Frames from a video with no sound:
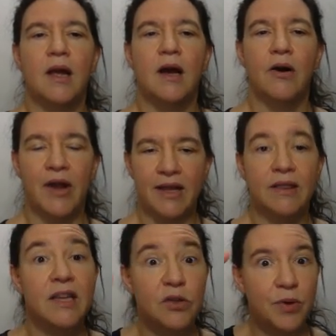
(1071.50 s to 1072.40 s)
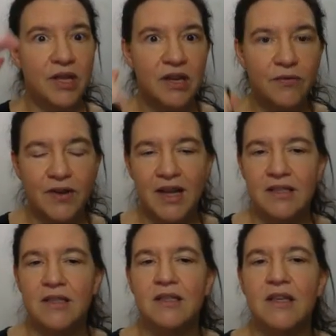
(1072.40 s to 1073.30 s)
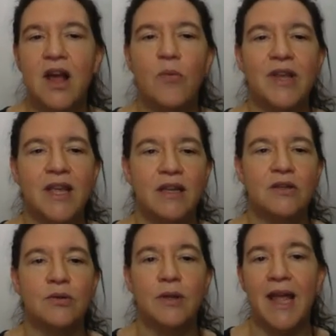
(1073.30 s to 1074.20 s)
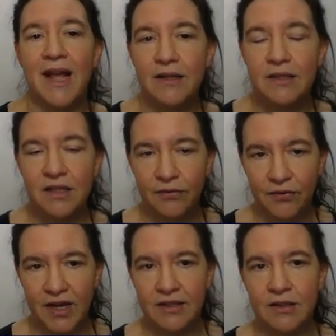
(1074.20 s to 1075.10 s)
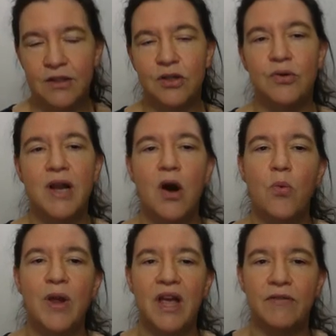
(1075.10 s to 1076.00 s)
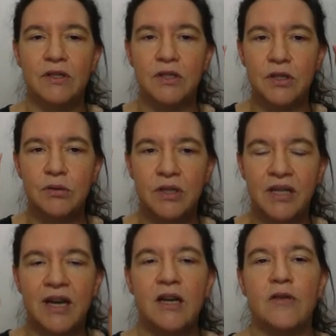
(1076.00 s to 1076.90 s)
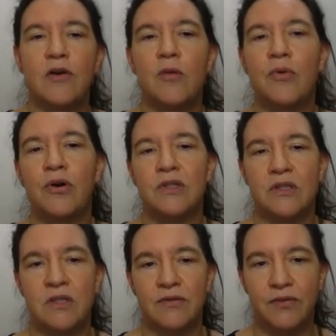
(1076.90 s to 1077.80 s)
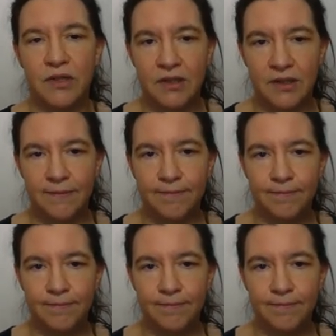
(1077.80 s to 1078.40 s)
Okay, these were the if cases. Now we're getting into the else if cases. So now we have excluded any of our points as infinity.